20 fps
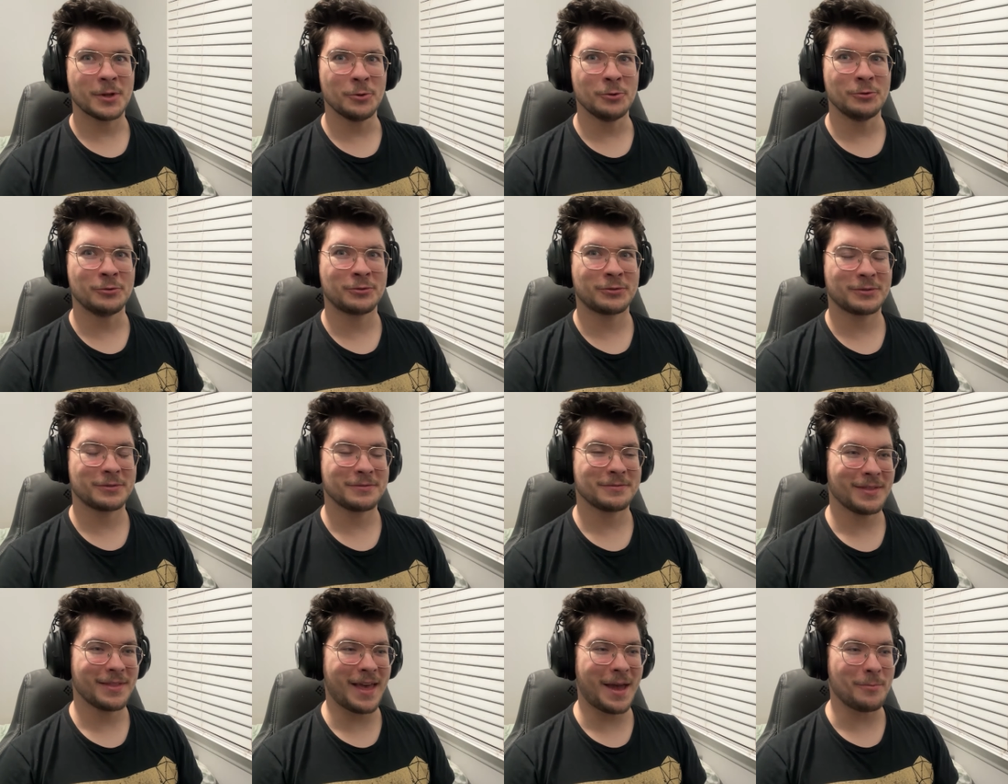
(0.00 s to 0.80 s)
Oof,
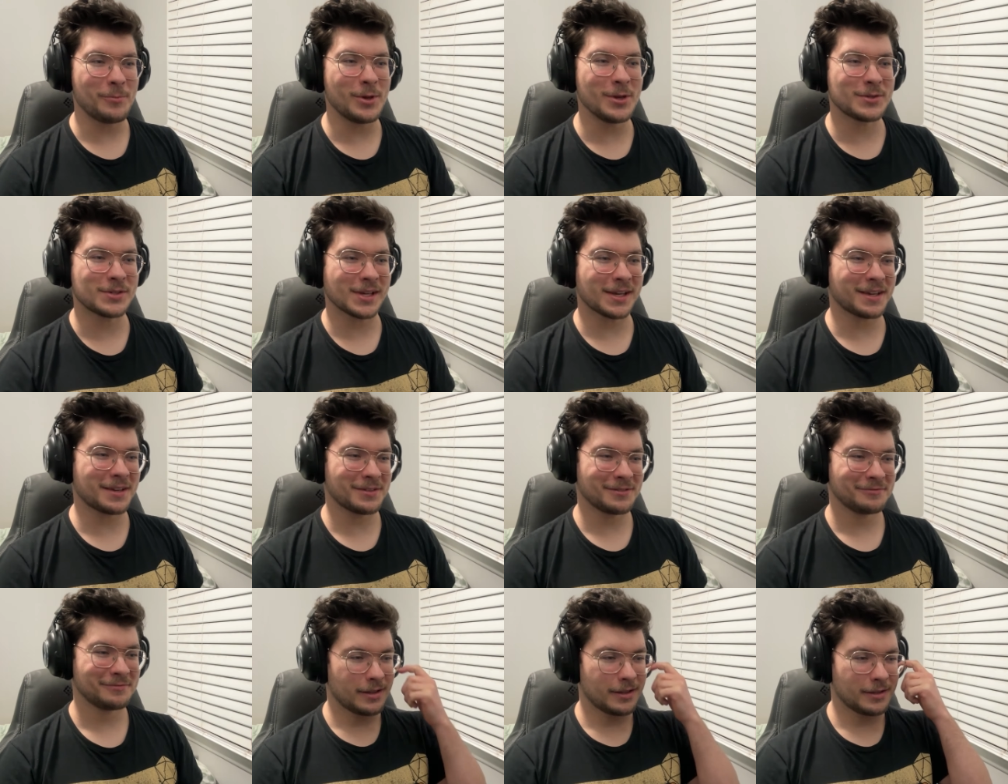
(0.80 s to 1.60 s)
that music.
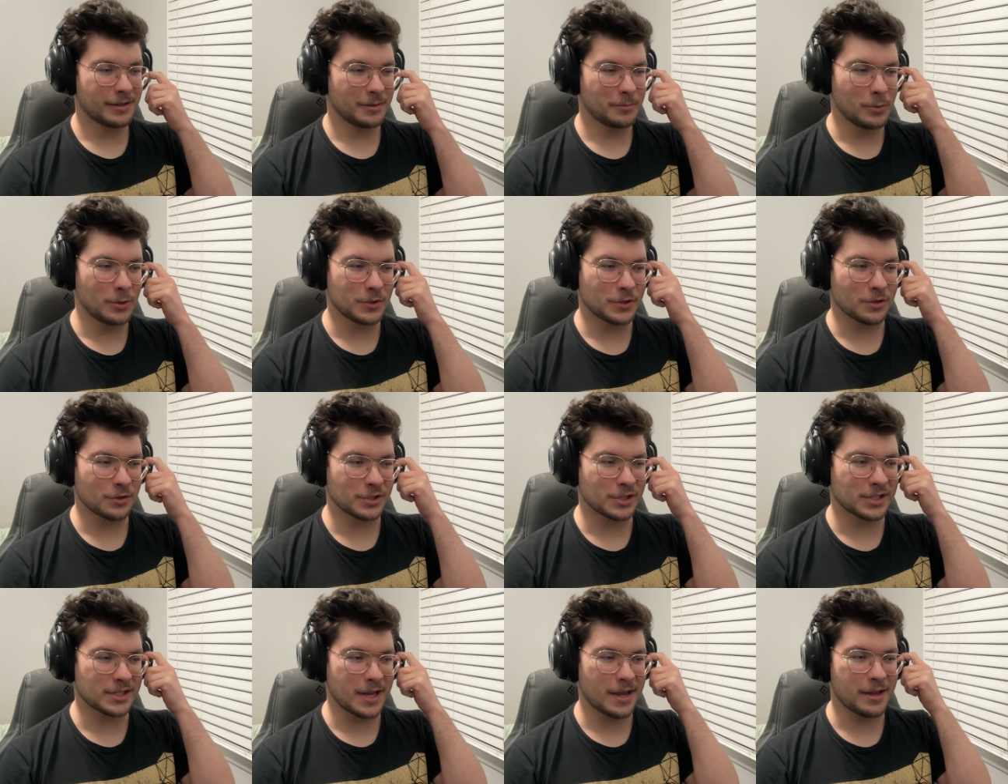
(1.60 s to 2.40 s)
Uh, musical
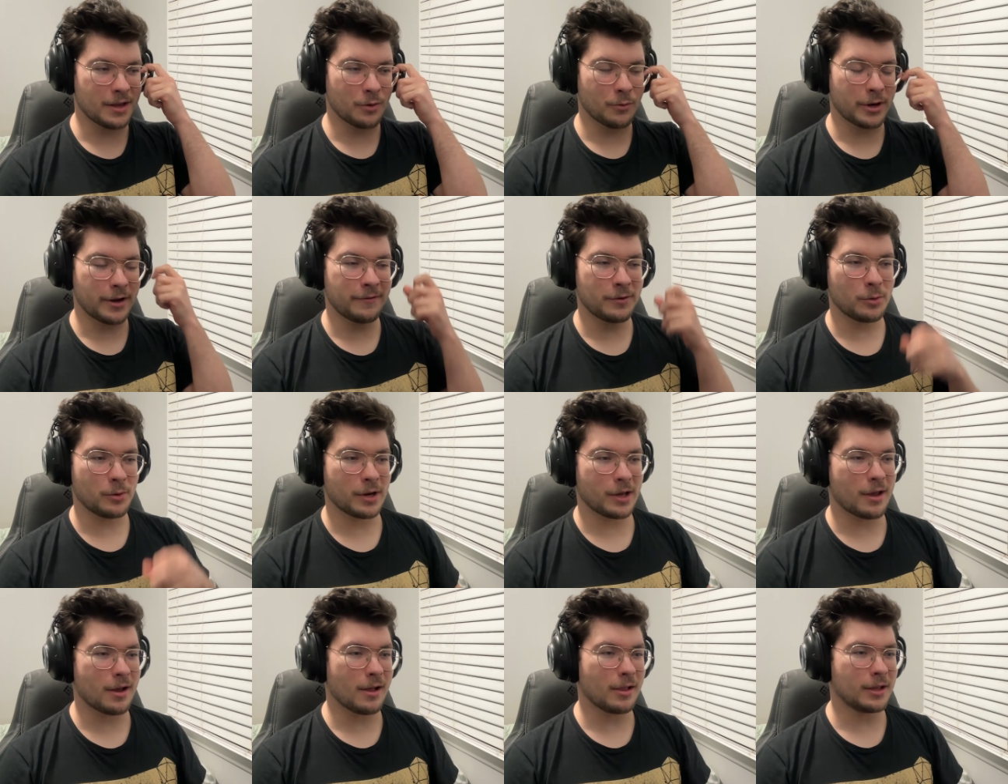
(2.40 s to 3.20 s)
sting, whatever you want
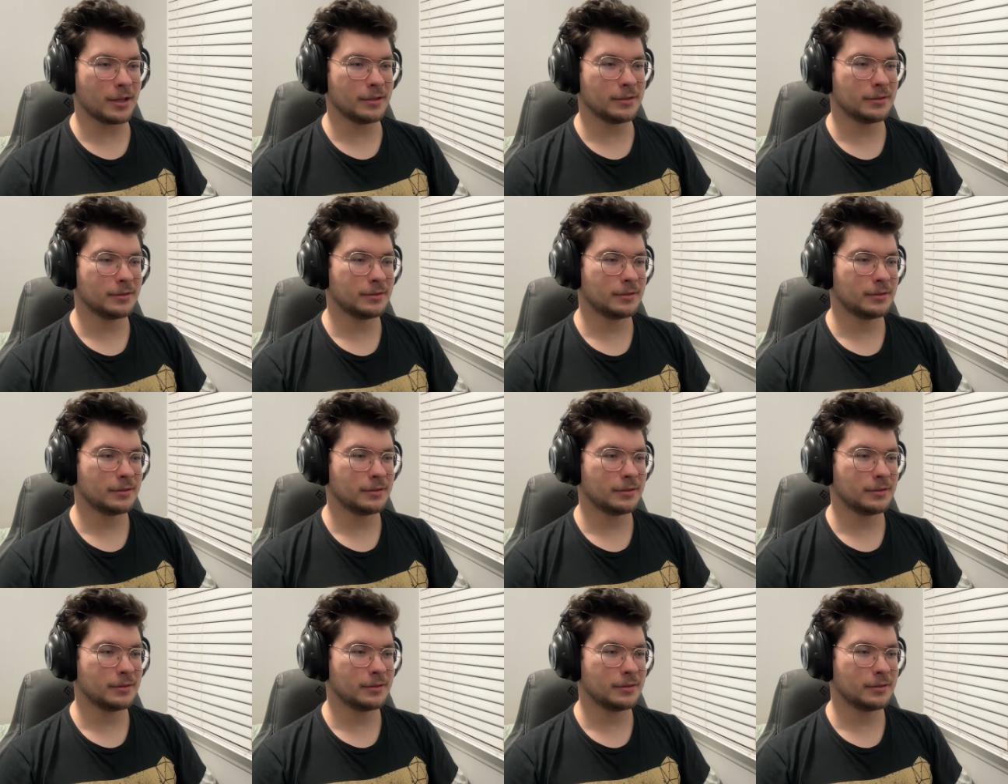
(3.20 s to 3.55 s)
to call it.